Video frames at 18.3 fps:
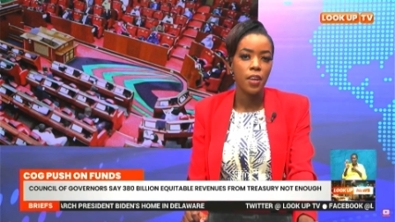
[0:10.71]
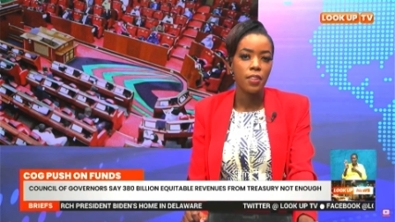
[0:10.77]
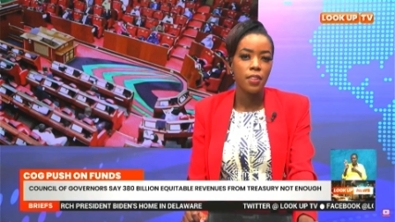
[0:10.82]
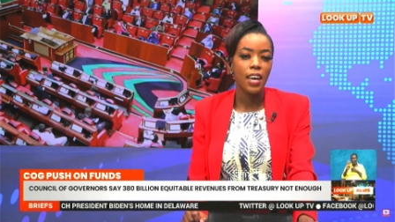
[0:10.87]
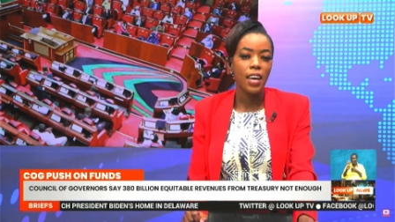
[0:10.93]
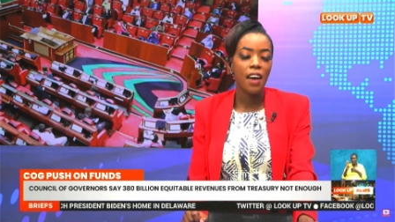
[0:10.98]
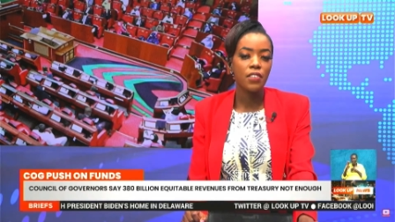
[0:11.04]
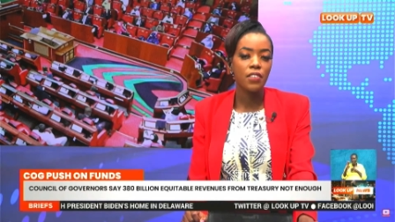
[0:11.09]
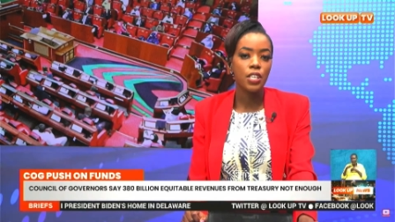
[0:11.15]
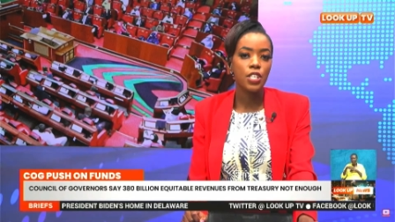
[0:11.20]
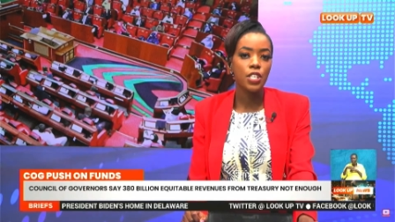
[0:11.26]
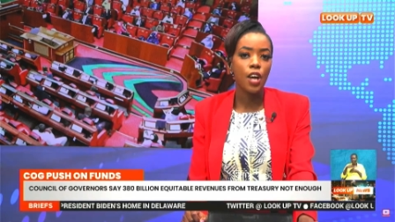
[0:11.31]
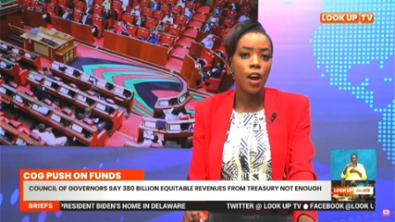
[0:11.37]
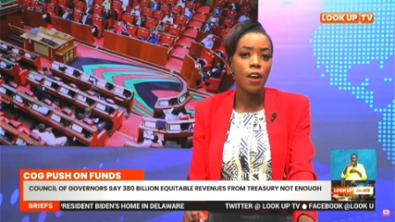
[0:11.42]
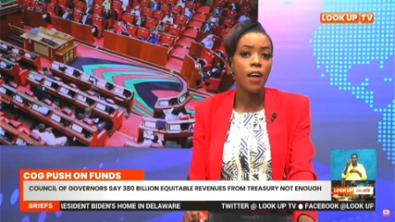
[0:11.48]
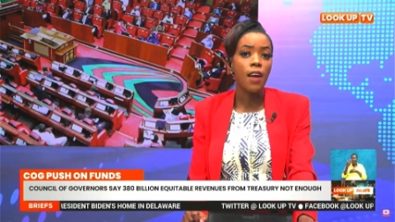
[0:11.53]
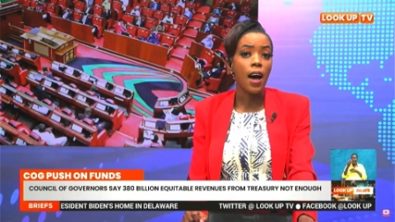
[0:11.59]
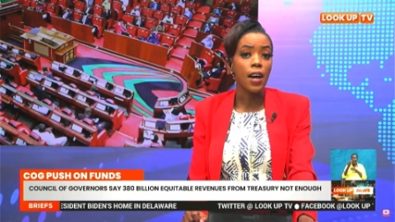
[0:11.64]
The governors
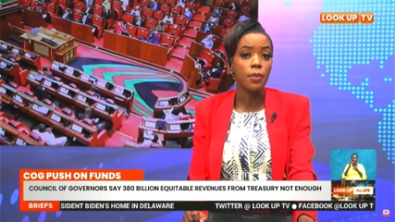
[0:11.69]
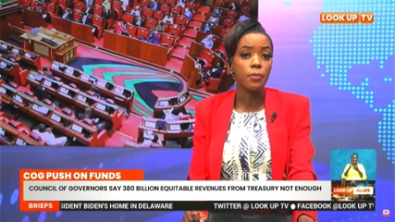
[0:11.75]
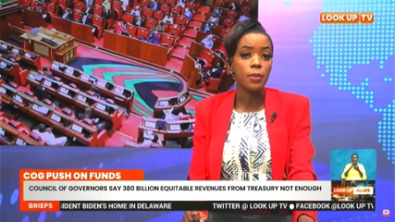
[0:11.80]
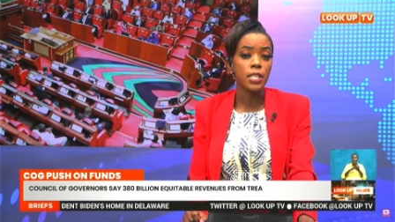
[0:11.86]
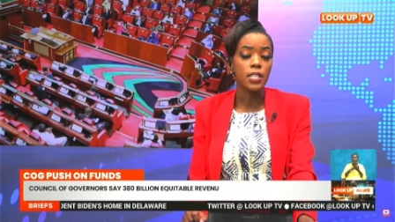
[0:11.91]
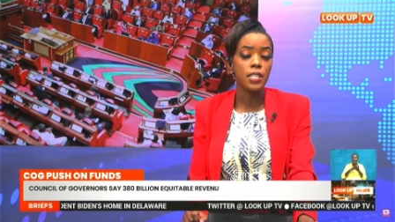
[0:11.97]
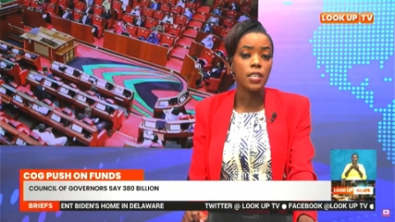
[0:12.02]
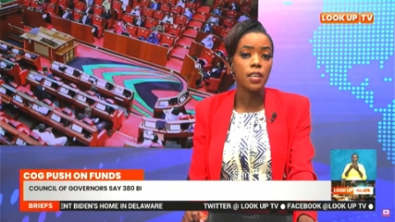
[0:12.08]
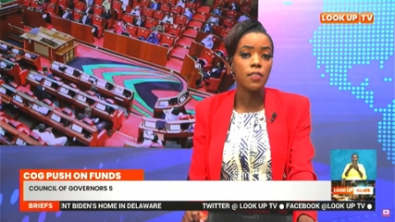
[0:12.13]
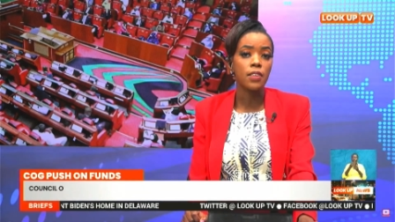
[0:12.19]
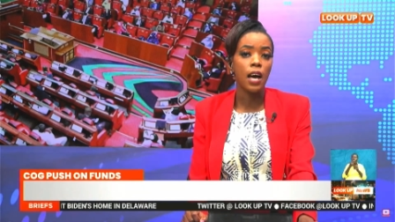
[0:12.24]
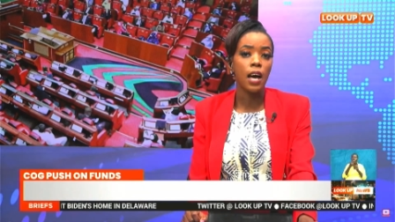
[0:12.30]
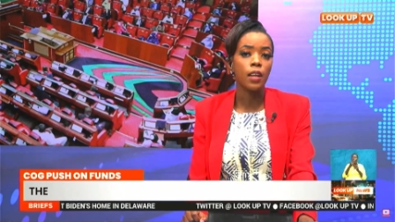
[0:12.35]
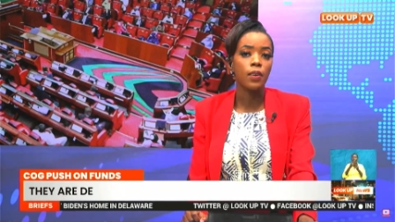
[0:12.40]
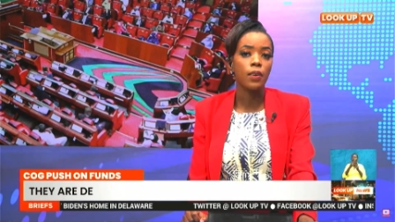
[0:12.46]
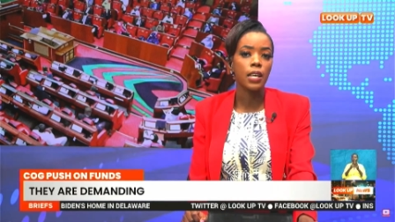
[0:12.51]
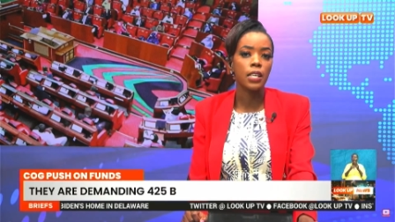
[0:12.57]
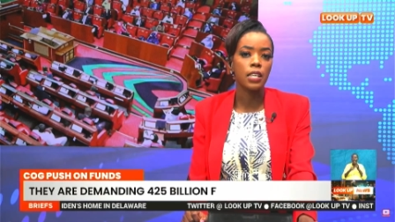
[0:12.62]
are adamant if the
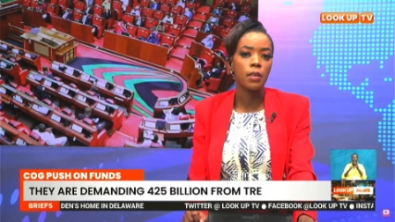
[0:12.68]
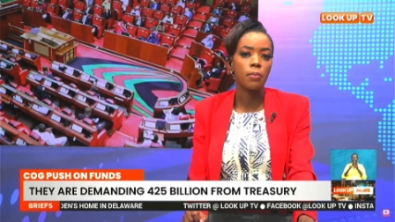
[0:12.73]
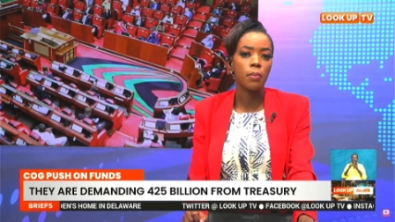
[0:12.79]
allocated